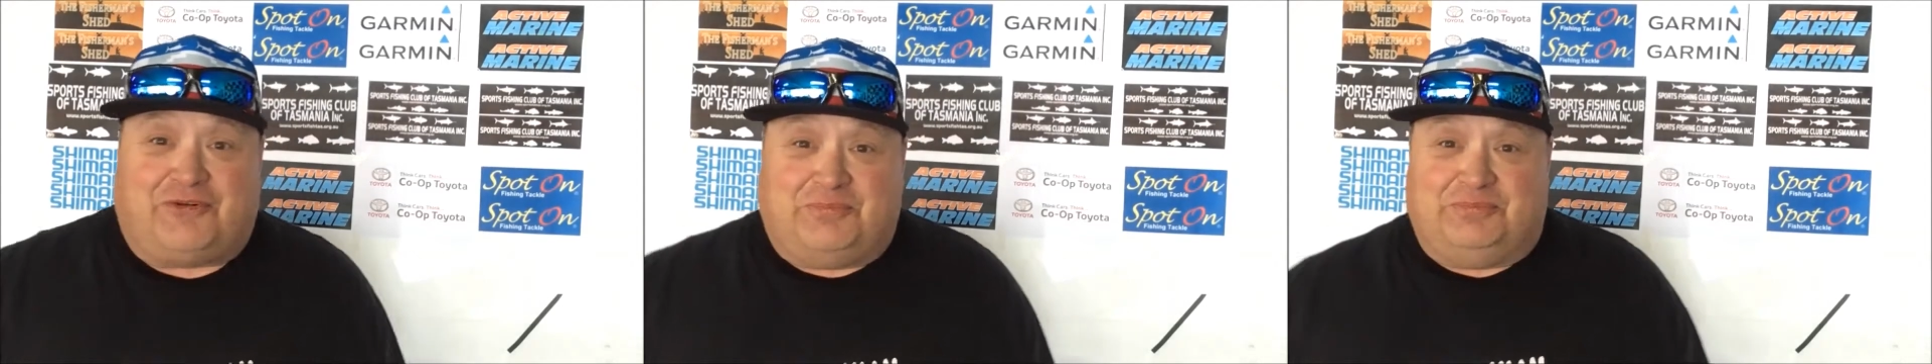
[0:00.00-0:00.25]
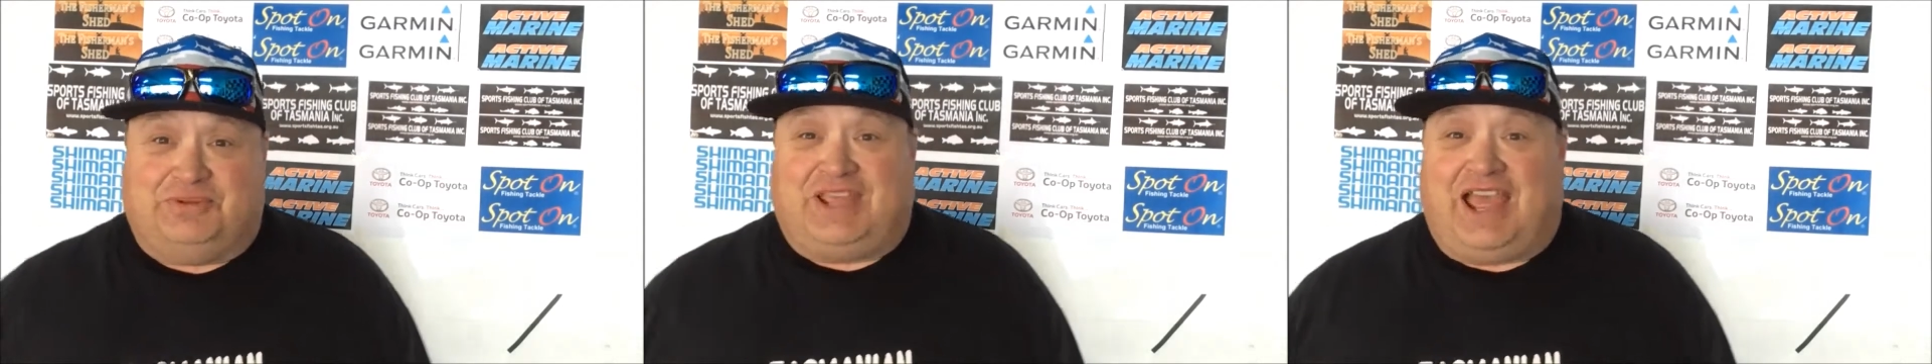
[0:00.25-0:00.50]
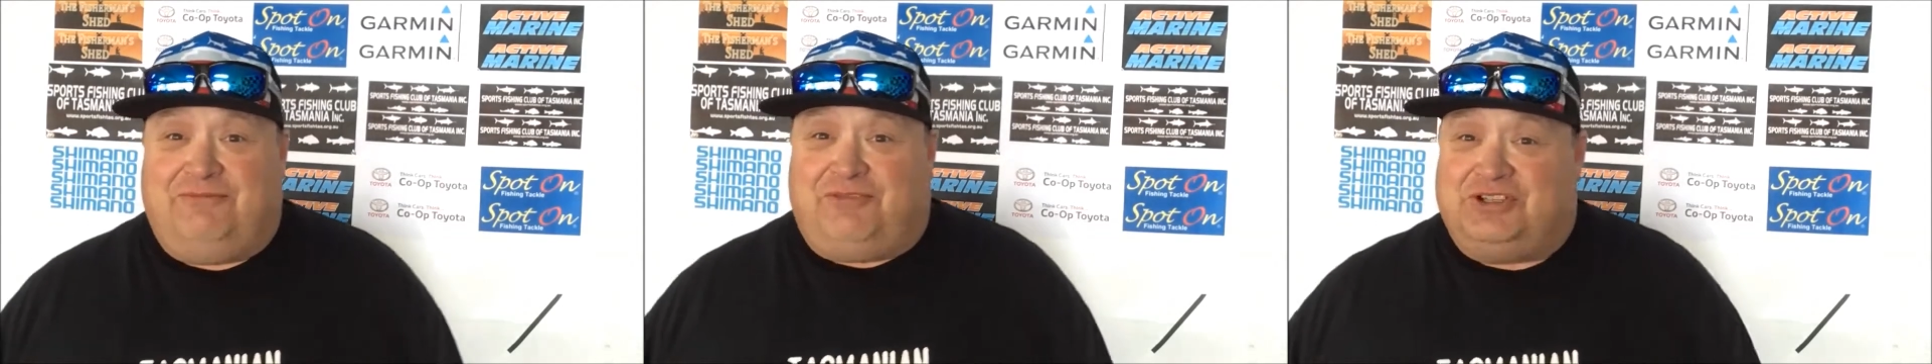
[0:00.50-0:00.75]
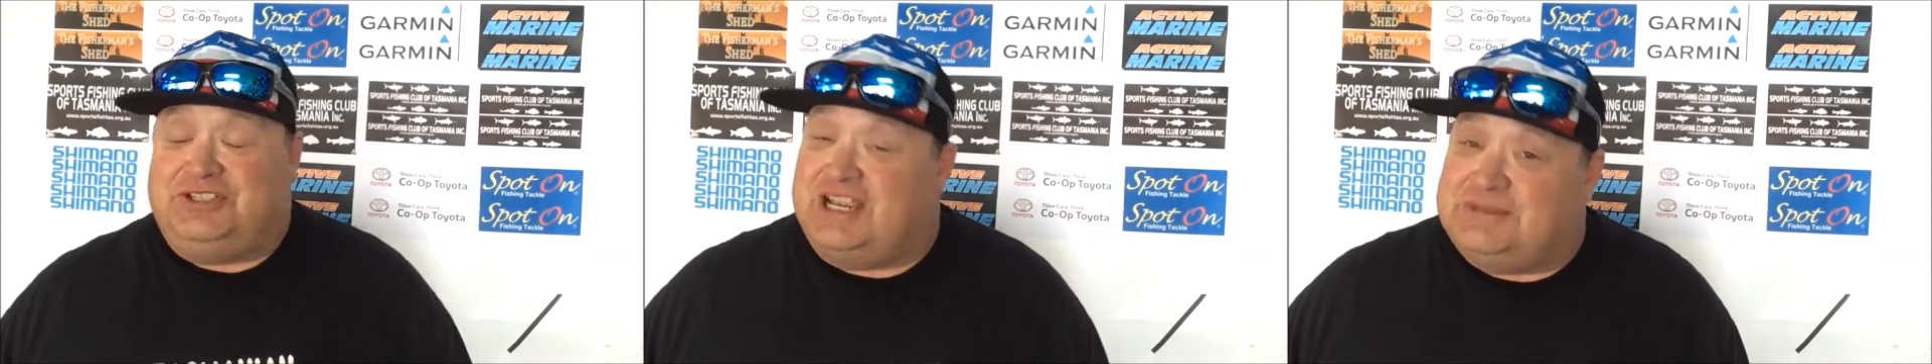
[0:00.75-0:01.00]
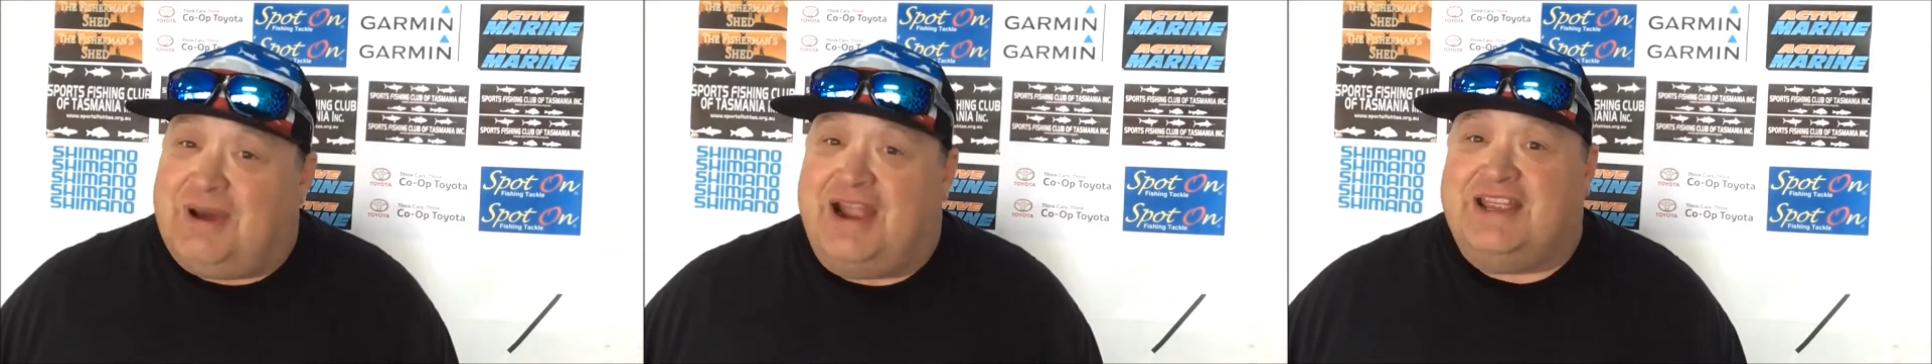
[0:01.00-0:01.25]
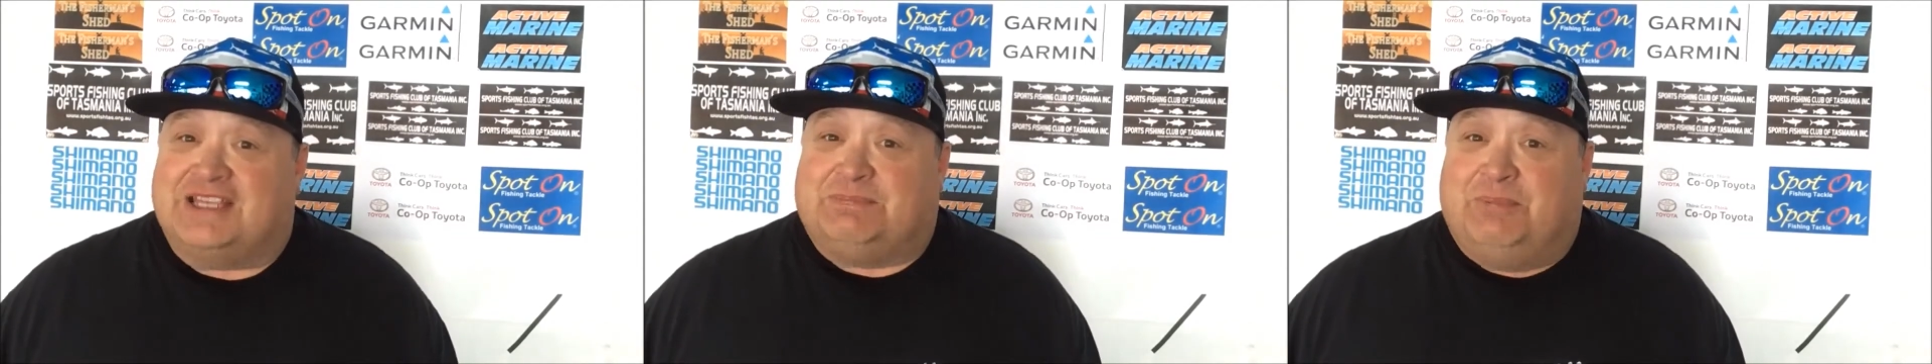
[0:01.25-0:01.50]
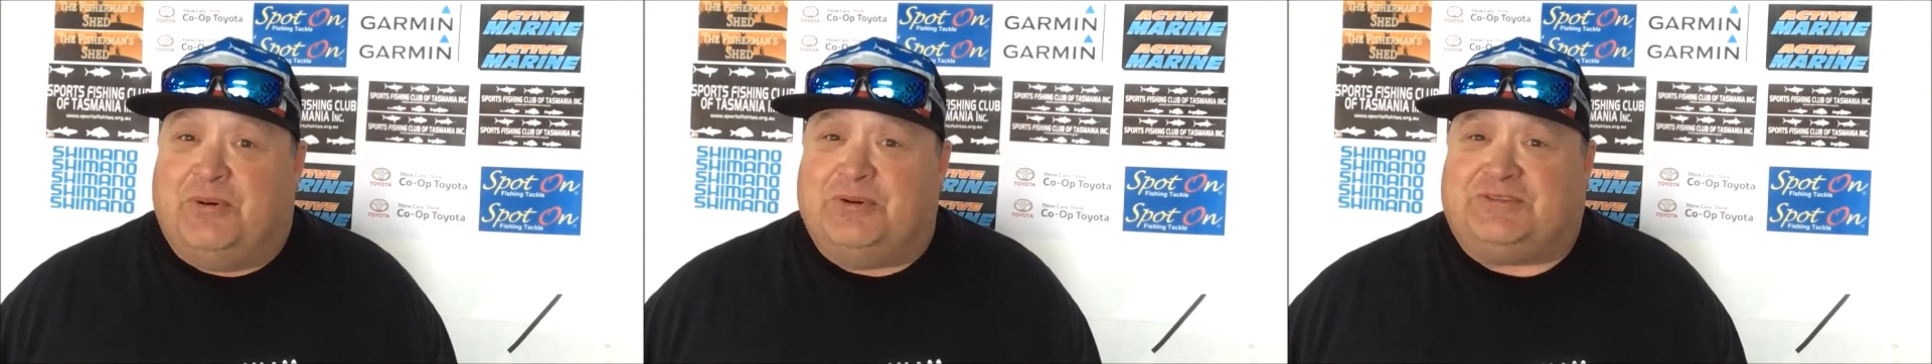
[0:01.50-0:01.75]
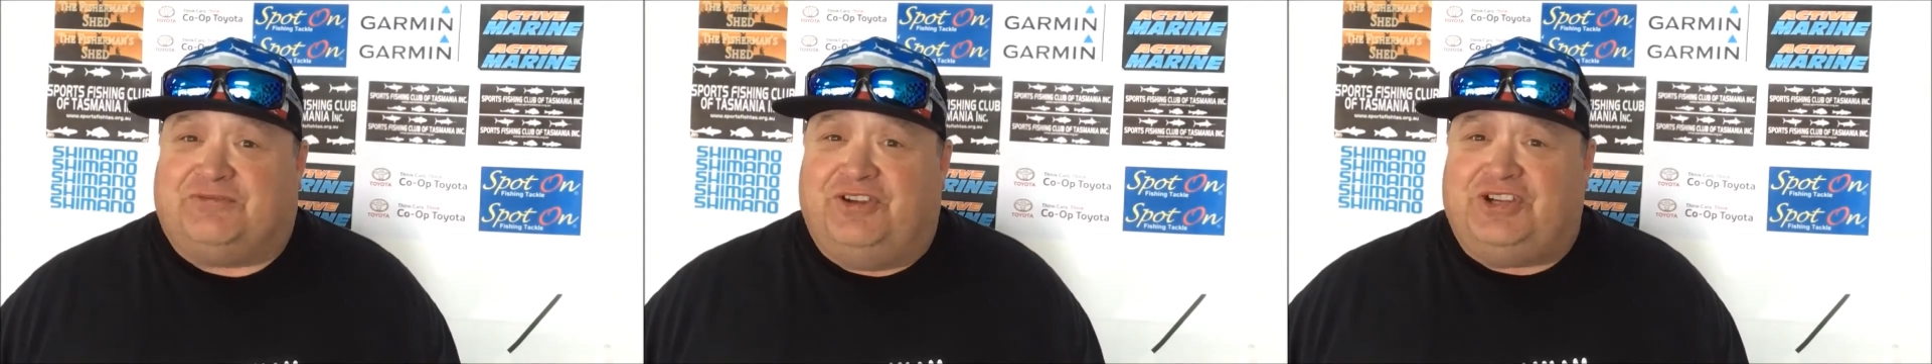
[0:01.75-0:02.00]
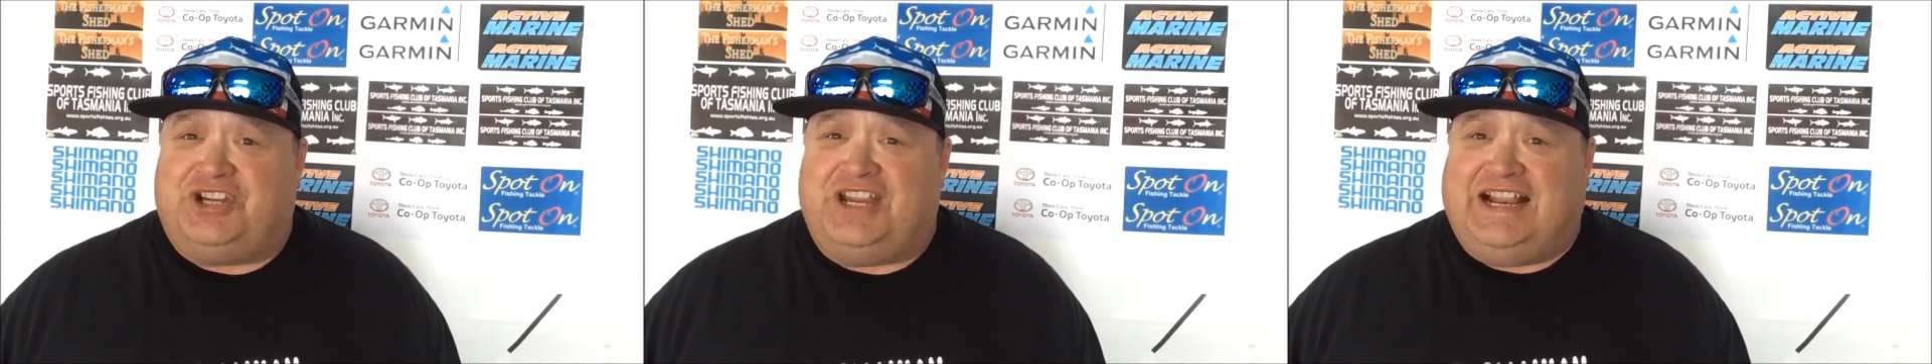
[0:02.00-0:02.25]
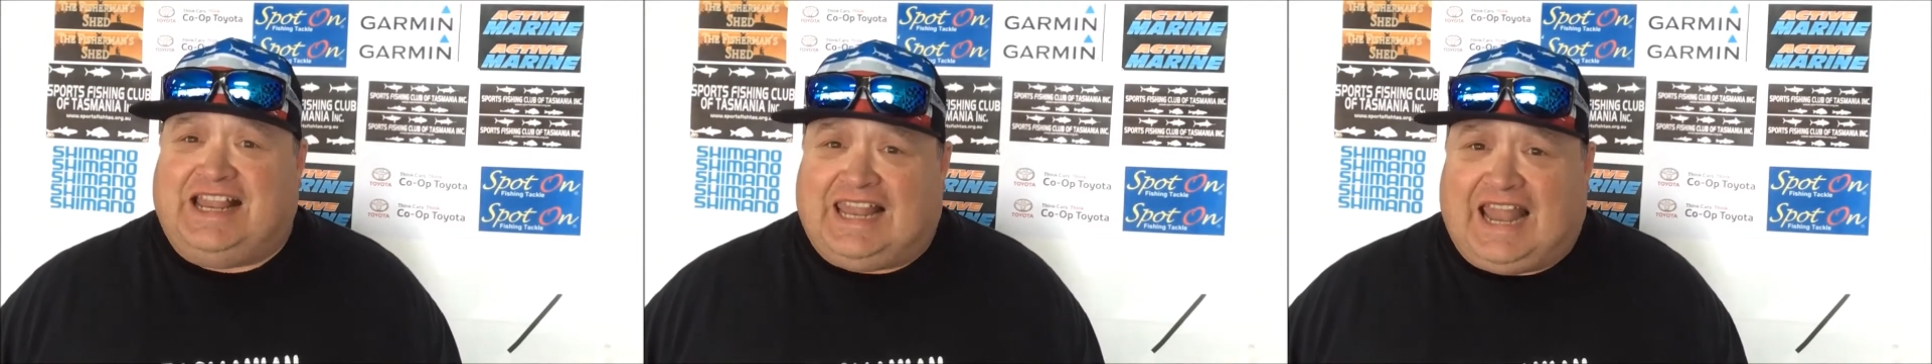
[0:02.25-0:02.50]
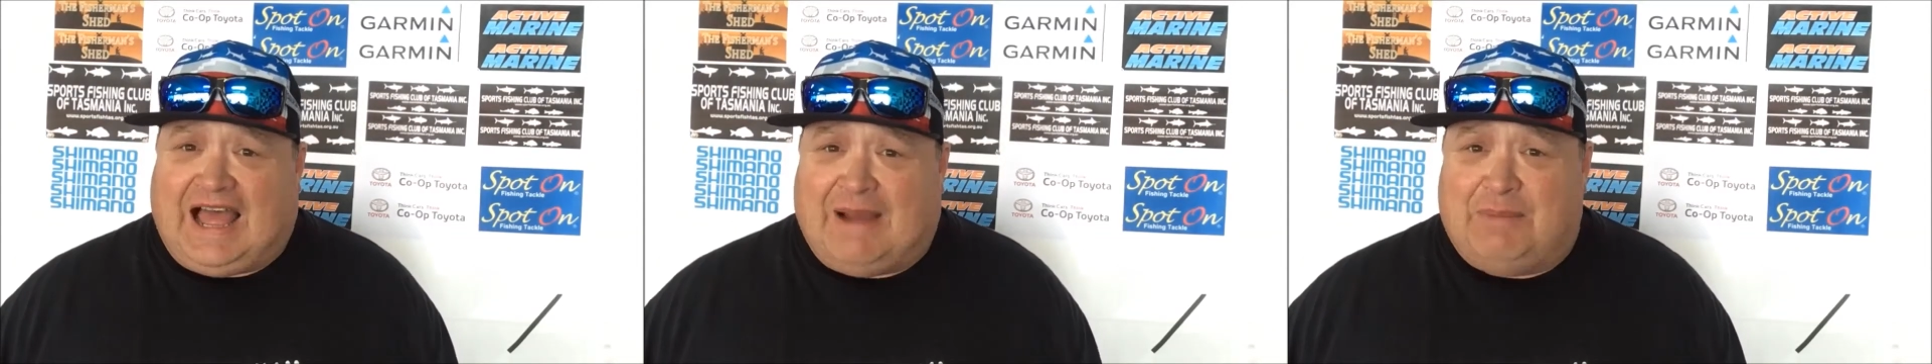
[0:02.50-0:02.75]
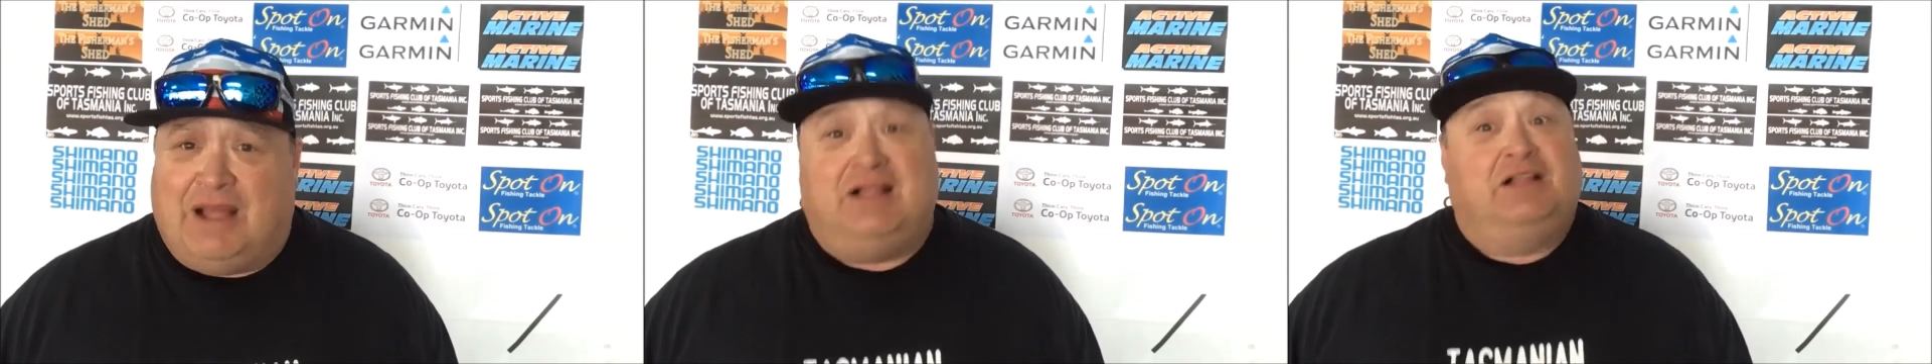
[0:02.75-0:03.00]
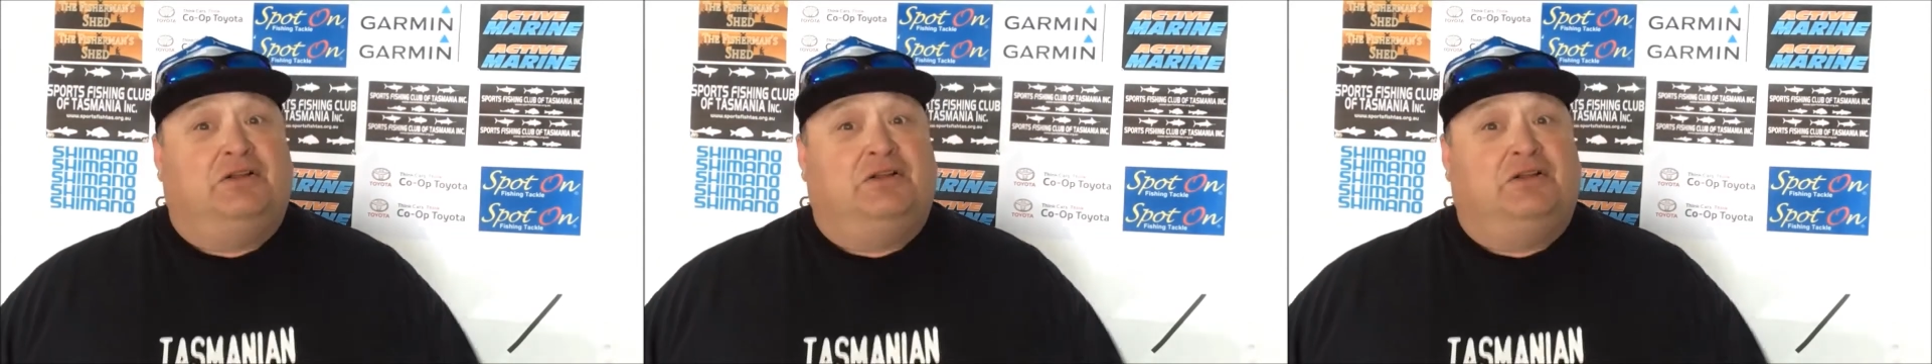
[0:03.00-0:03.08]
from Game Fish Tasmania Sports Fishing Club.